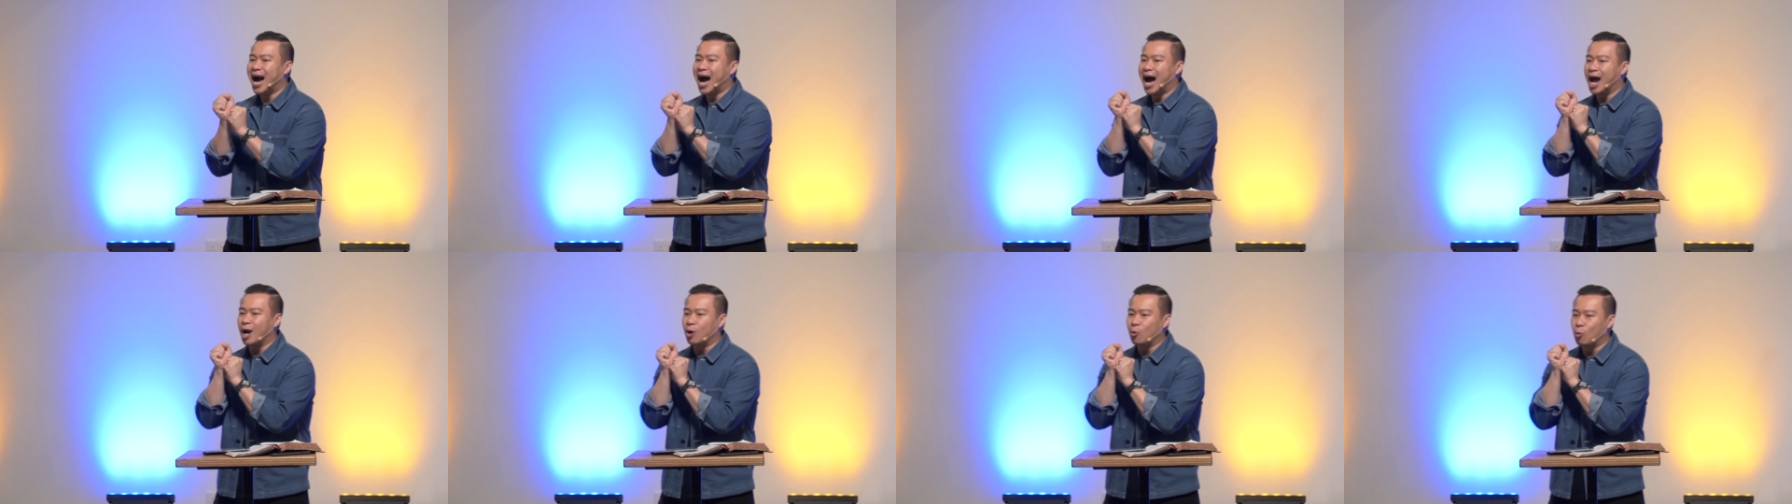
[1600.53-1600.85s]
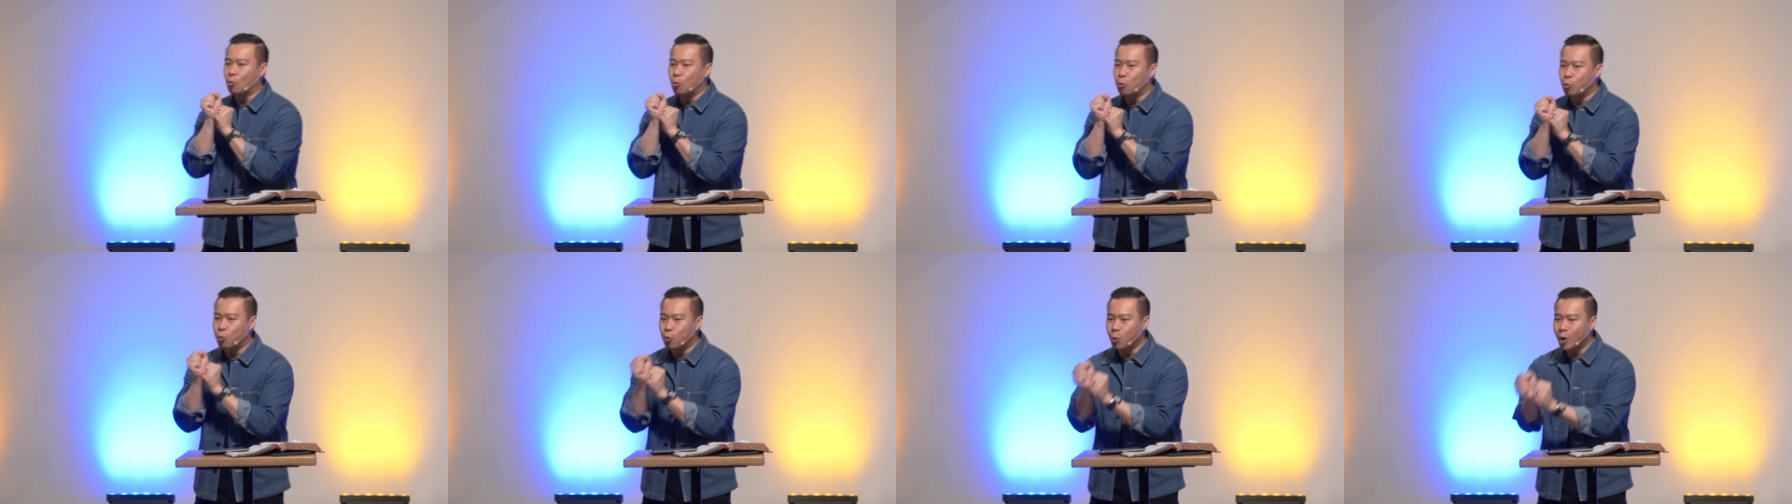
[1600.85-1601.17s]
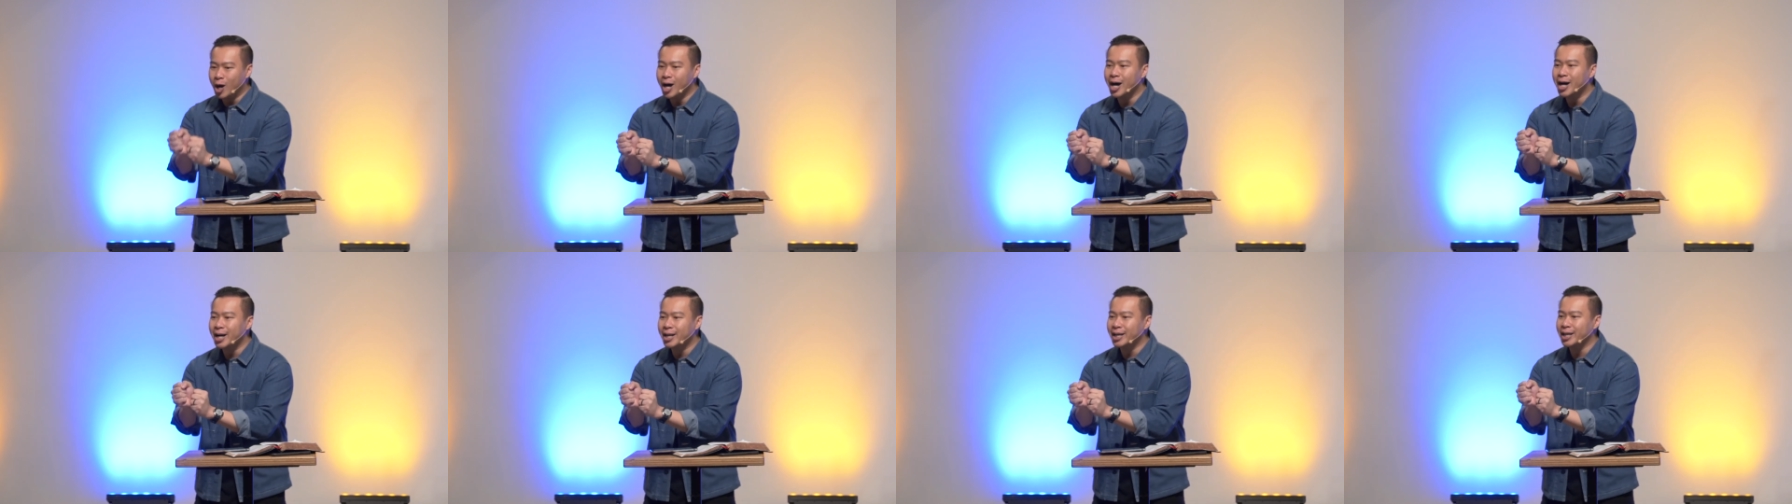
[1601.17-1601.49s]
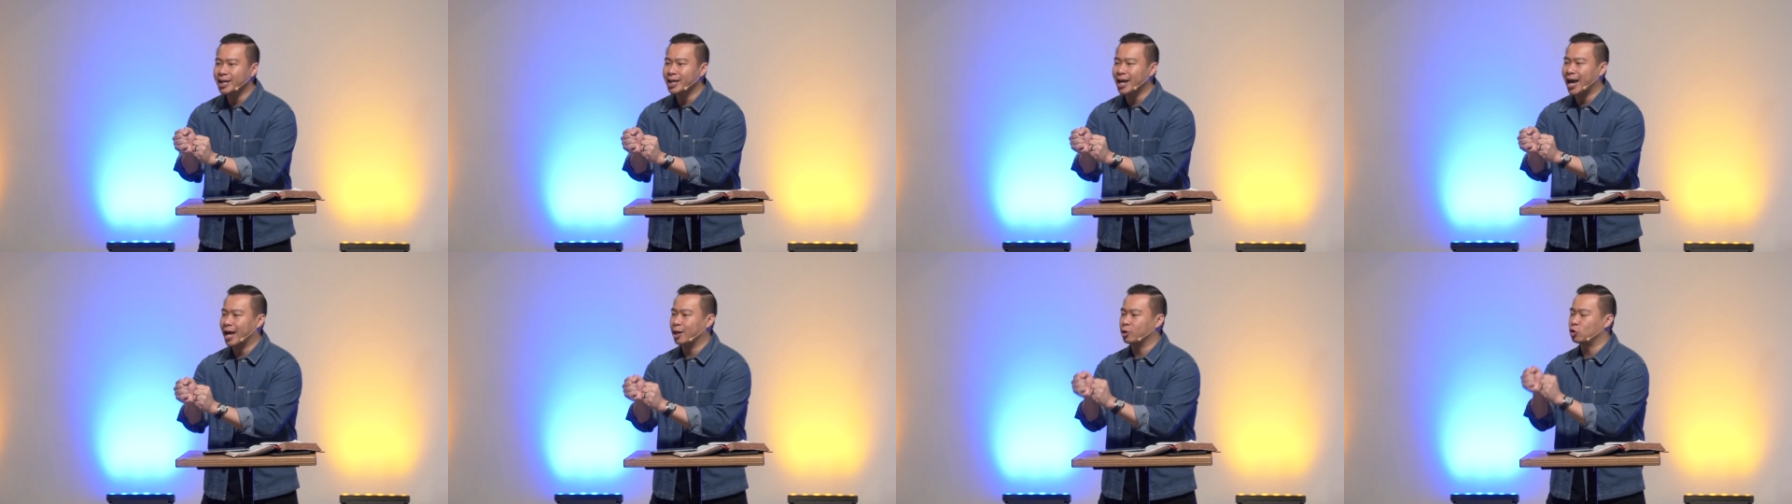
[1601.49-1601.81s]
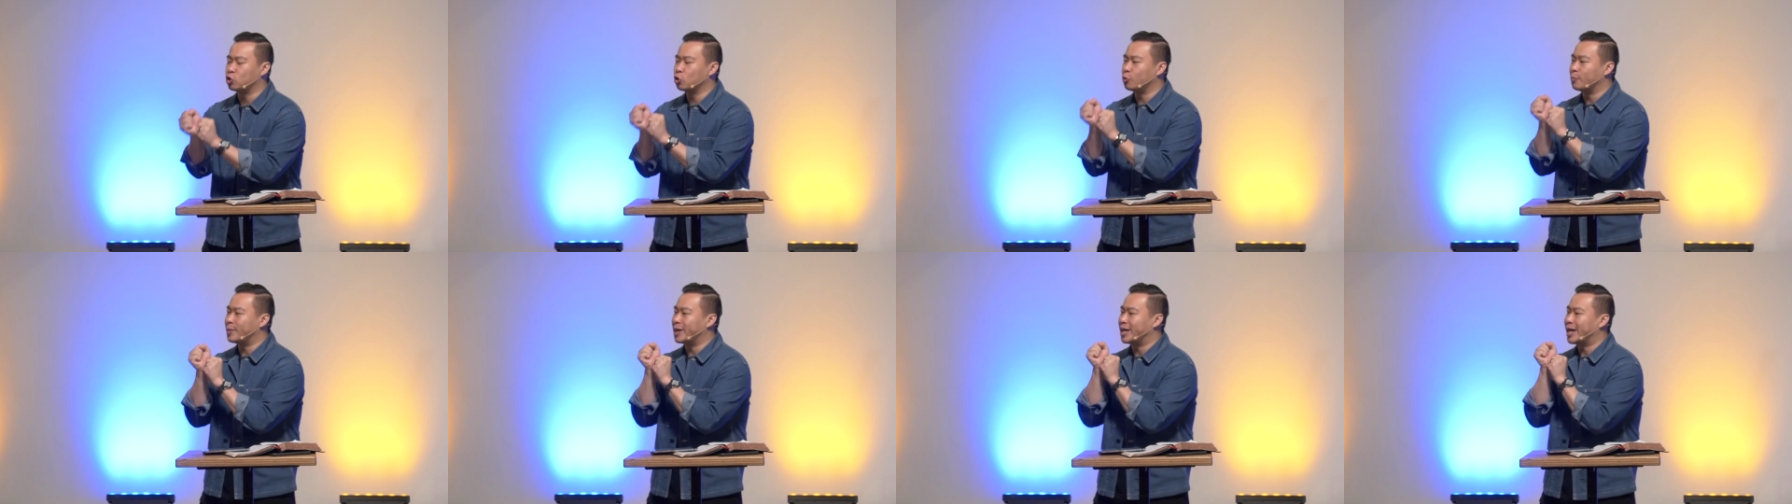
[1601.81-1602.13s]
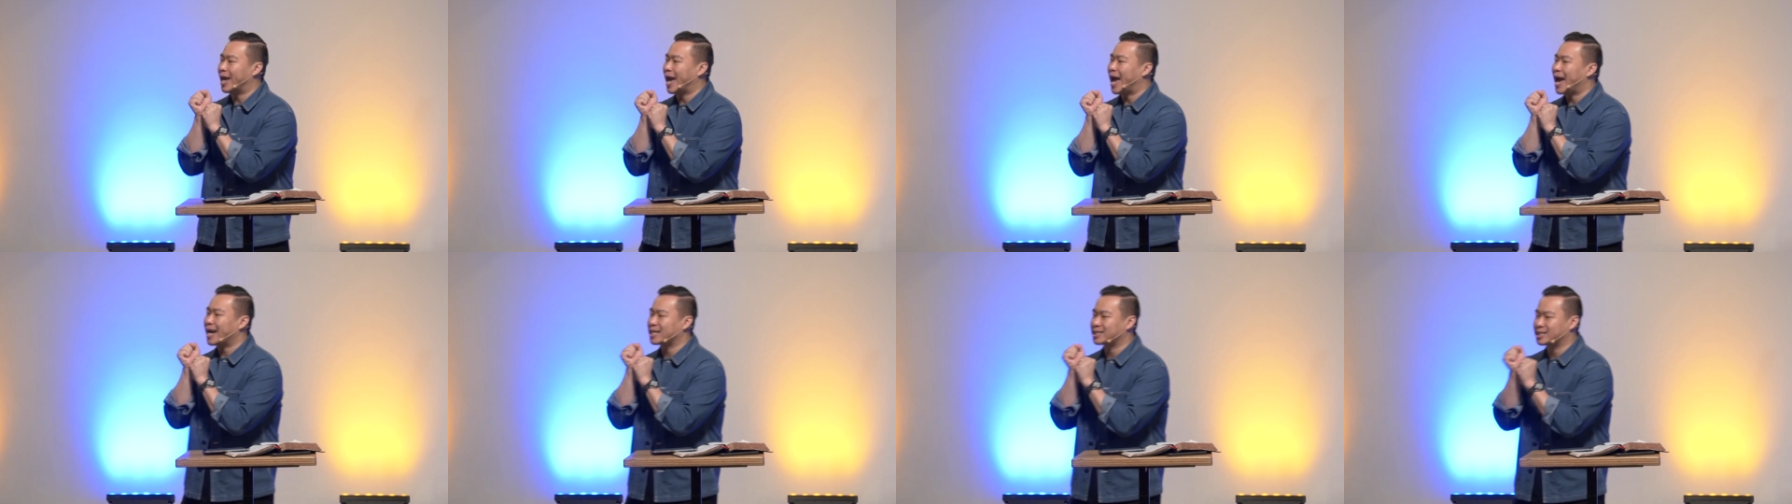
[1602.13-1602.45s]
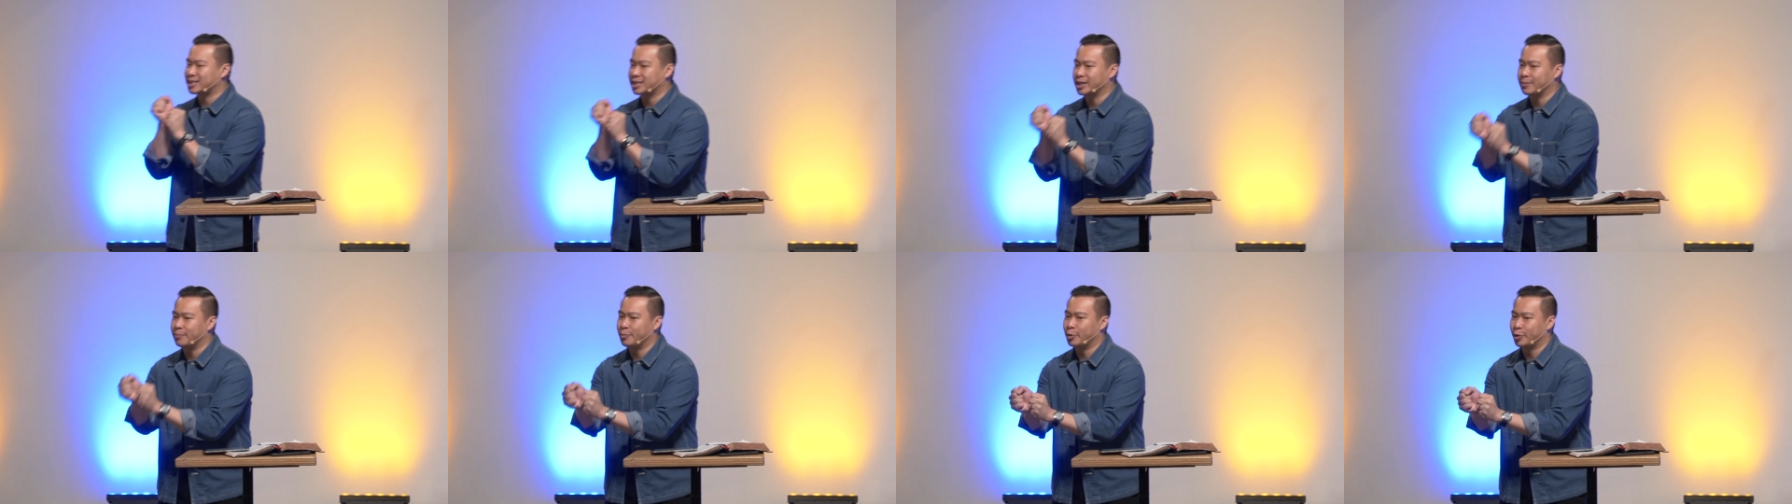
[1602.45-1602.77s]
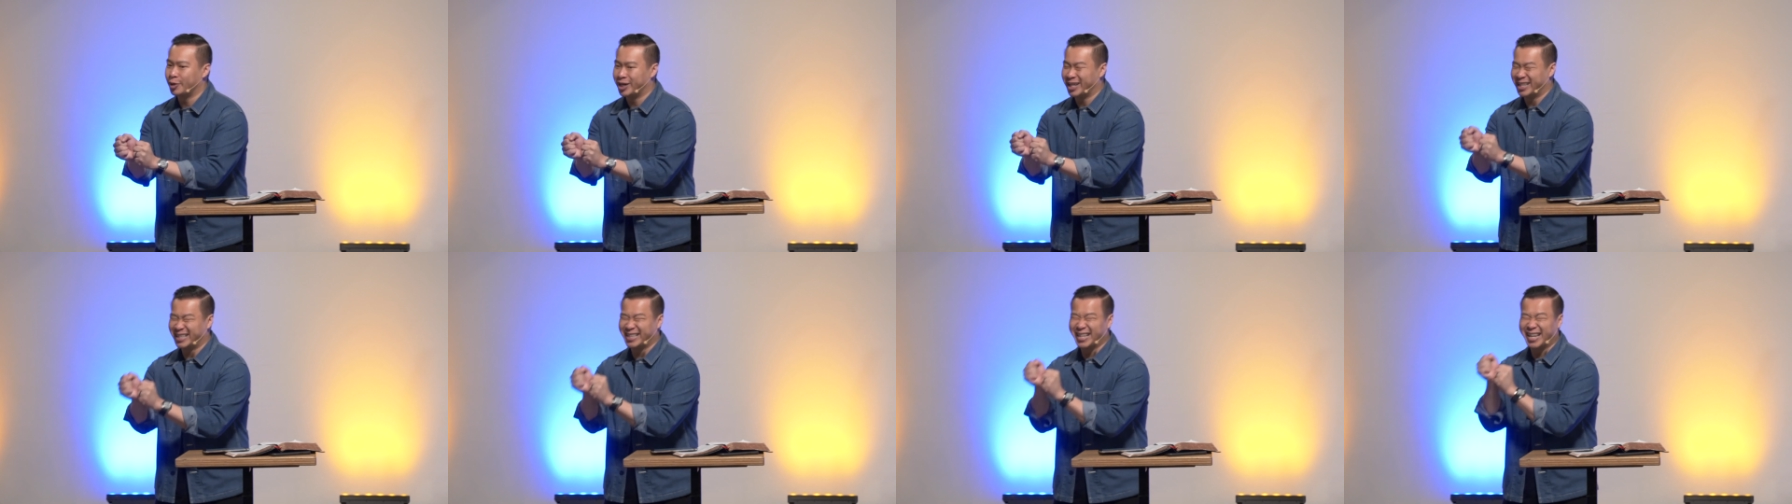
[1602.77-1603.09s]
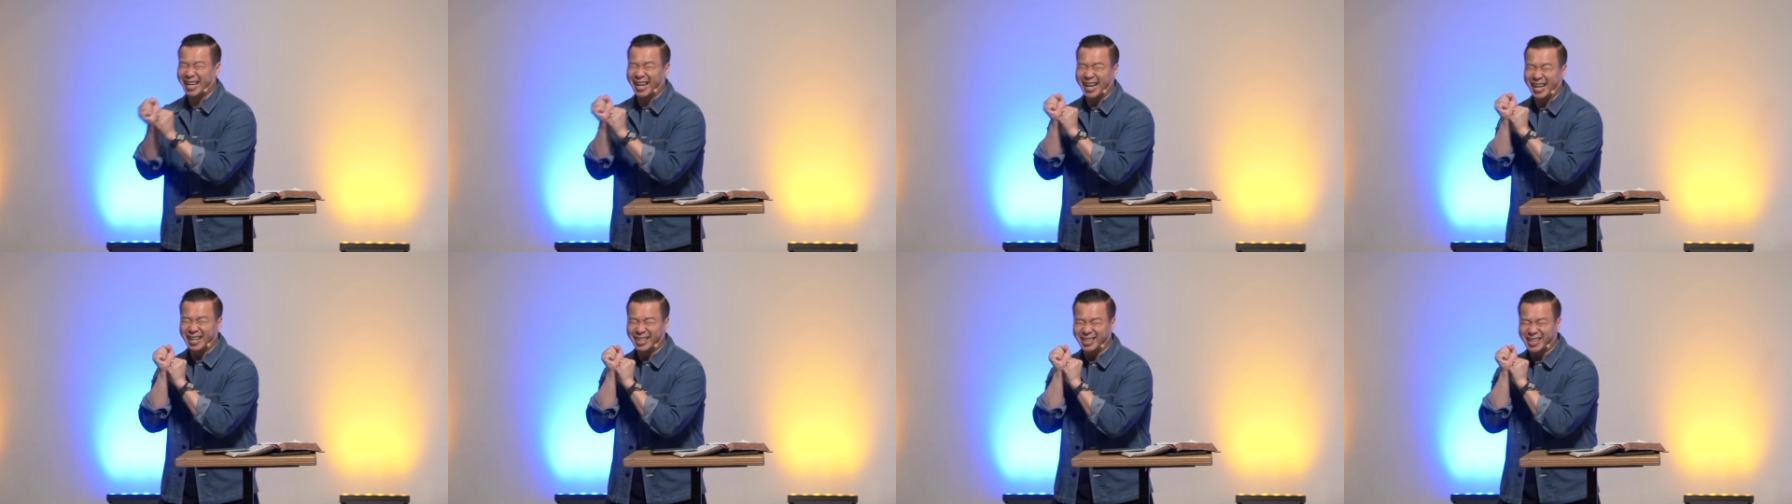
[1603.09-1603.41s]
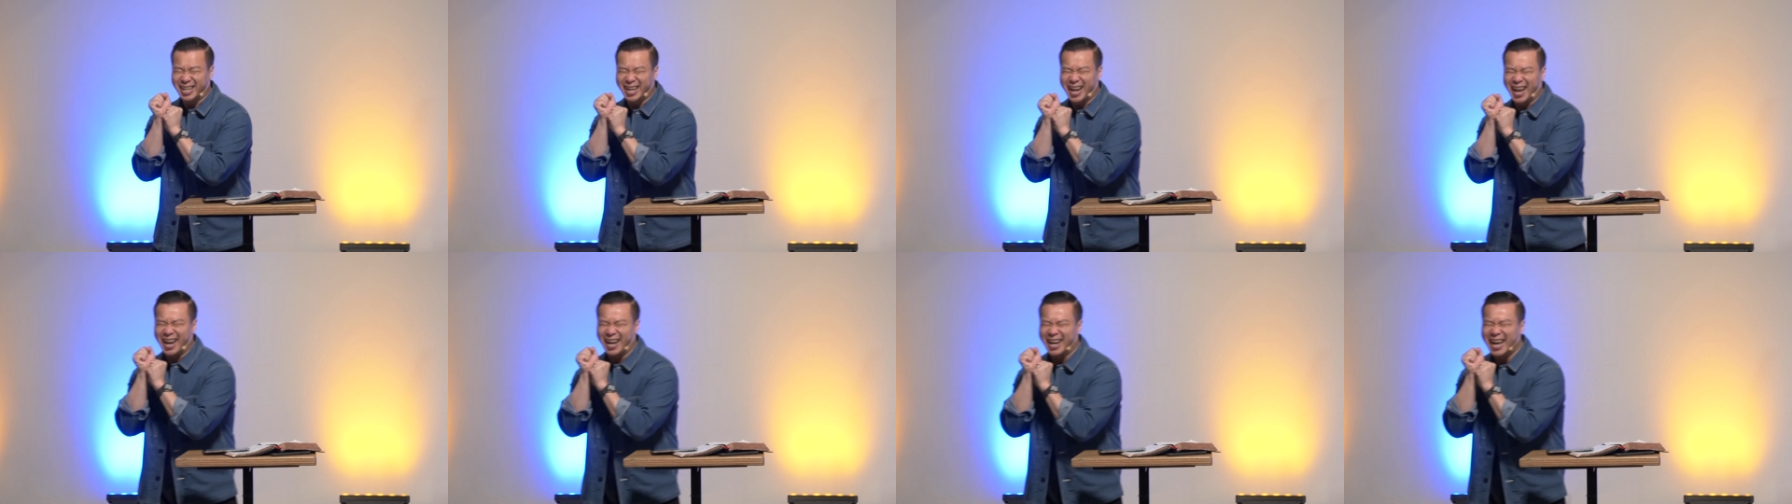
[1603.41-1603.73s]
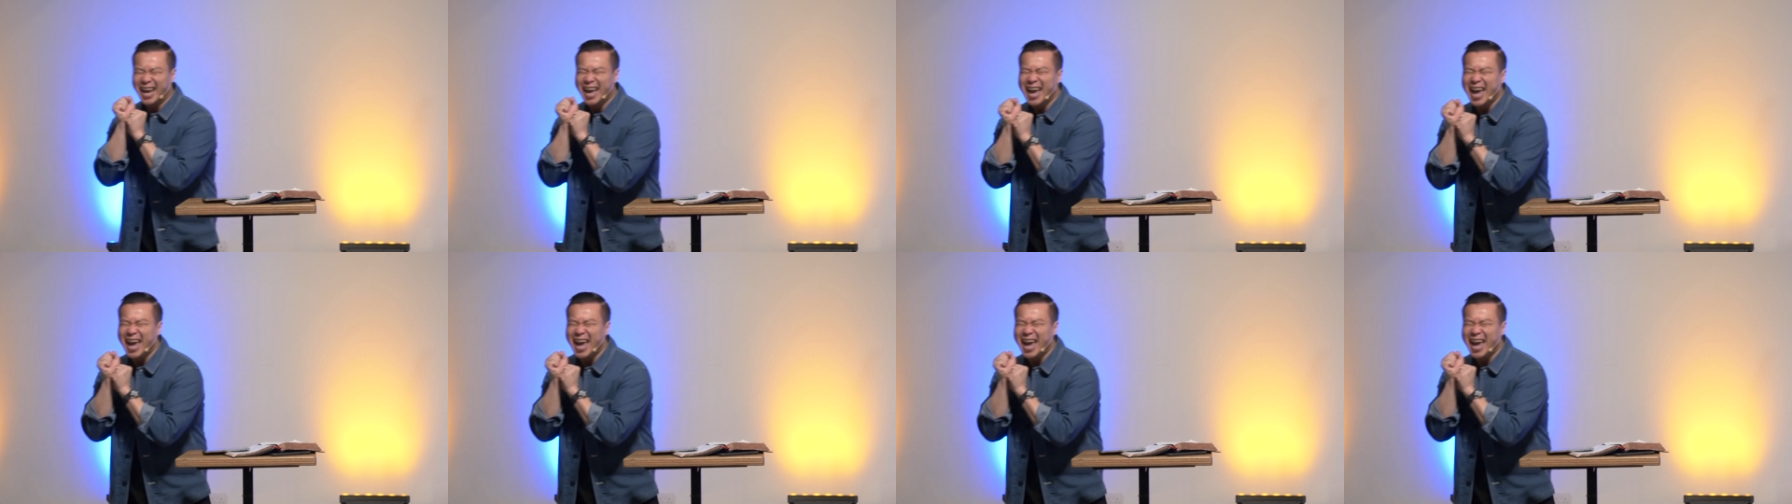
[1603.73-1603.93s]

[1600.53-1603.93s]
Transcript: unworthy, and to be excommunicated and